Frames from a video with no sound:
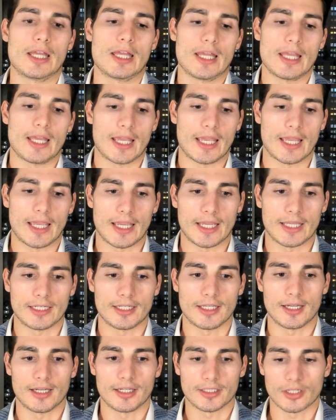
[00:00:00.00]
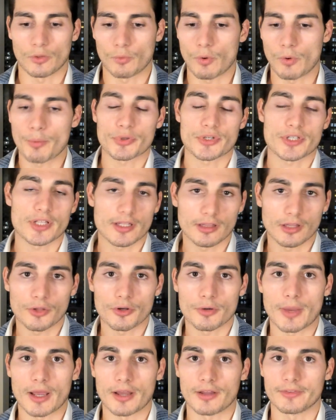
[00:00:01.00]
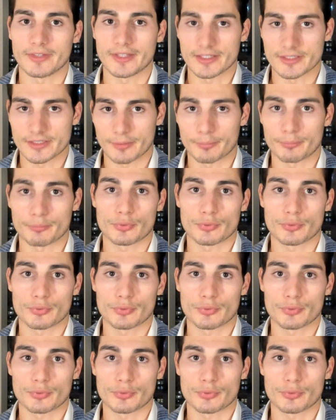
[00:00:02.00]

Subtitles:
And 1% of the loan amount is a